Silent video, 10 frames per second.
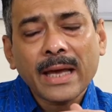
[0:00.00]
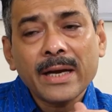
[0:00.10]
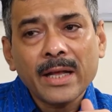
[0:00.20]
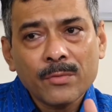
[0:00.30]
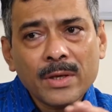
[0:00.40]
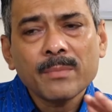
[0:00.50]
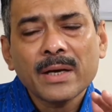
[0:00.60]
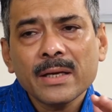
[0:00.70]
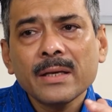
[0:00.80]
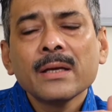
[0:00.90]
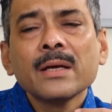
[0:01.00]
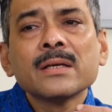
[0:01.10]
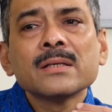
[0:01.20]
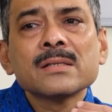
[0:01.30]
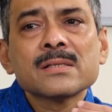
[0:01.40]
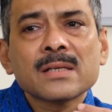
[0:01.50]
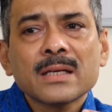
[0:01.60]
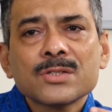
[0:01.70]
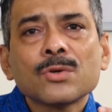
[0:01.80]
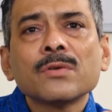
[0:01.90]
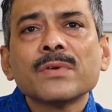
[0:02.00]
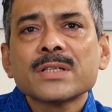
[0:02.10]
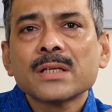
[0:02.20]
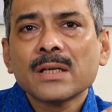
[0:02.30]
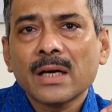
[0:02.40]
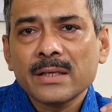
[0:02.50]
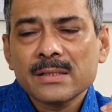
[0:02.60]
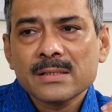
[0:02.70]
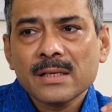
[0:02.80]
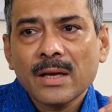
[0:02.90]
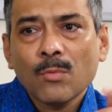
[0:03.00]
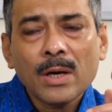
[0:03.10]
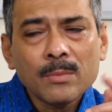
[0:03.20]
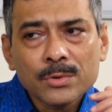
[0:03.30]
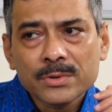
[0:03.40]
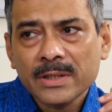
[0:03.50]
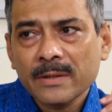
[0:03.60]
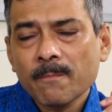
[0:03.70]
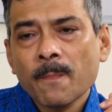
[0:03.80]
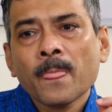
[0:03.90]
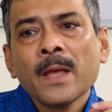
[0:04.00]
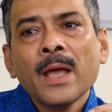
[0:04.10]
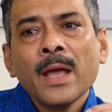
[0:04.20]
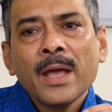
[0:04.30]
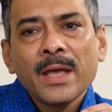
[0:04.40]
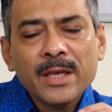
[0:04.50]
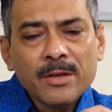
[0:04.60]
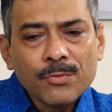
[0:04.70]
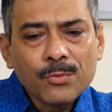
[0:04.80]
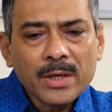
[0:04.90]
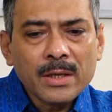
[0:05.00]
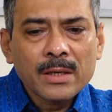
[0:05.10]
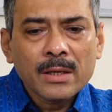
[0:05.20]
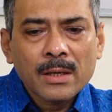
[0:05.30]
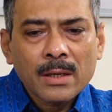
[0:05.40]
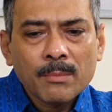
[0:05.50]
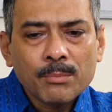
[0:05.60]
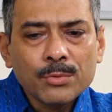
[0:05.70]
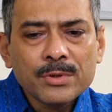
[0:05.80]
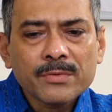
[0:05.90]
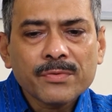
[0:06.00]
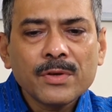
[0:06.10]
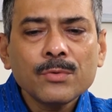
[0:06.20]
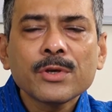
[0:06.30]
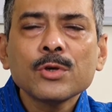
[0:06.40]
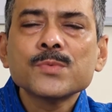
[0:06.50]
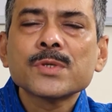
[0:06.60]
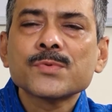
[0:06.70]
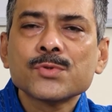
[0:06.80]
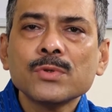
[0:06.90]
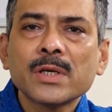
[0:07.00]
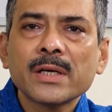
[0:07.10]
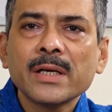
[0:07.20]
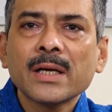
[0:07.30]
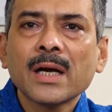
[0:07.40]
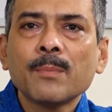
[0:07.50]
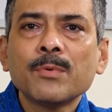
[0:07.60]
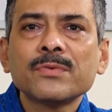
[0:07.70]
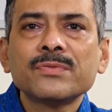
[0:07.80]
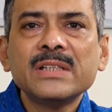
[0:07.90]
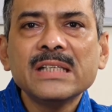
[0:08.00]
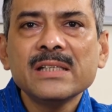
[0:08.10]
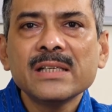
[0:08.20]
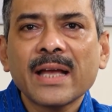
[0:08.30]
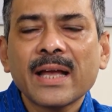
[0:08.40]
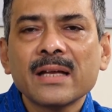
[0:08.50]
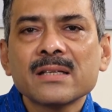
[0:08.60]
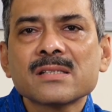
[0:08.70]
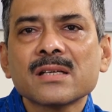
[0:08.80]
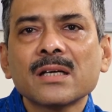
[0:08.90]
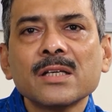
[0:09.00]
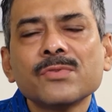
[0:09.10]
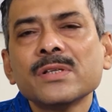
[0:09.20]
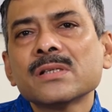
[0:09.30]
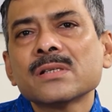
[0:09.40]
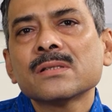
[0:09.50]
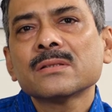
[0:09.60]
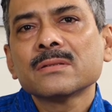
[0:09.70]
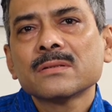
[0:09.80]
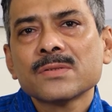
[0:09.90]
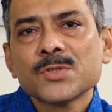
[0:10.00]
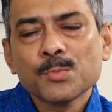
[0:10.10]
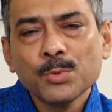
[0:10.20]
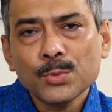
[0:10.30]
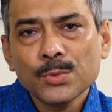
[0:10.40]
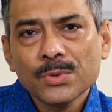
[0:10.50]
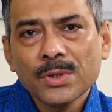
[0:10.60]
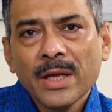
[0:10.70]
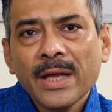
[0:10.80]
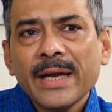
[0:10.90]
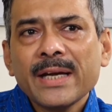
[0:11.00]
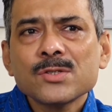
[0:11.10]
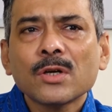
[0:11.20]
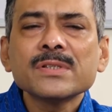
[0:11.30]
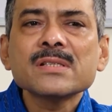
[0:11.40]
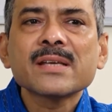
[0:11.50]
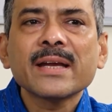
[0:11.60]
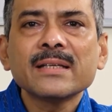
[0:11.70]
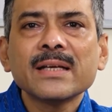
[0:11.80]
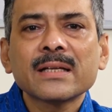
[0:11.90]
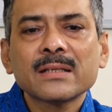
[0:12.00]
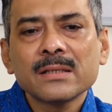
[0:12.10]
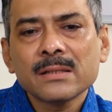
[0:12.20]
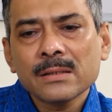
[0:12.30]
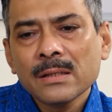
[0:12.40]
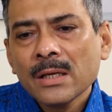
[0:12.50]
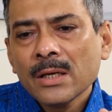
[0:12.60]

carried away by such convection currents. One more thing, if we put a few cubes of sugar in a cup of tea and stir it with a spoon, it is often said that the